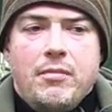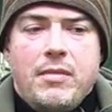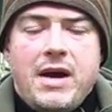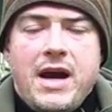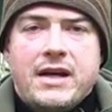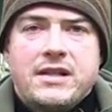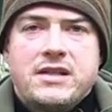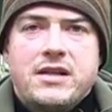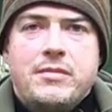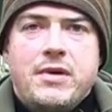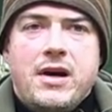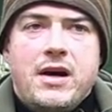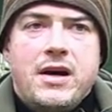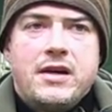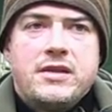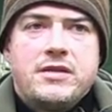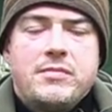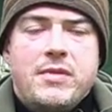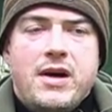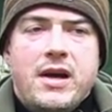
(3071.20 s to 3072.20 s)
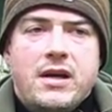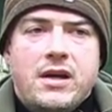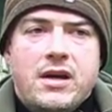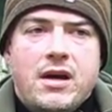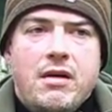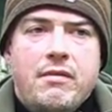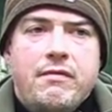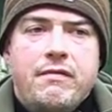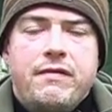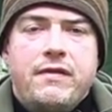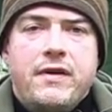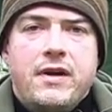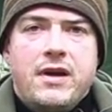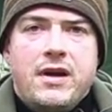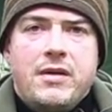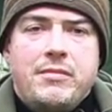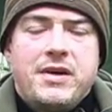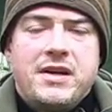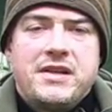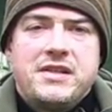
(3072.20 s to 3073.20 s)
maximize my comfort
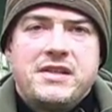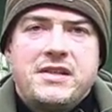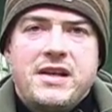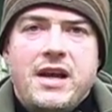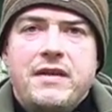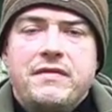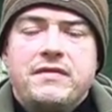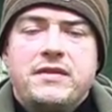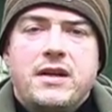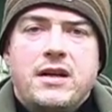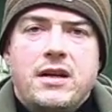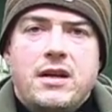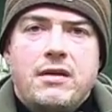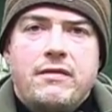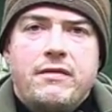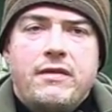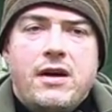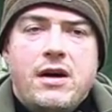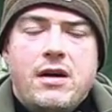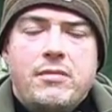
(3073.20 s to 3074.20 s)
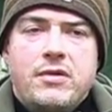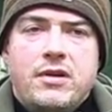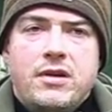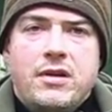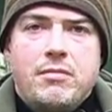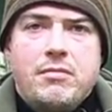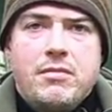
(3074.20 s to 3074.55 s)
and my safety in an environment,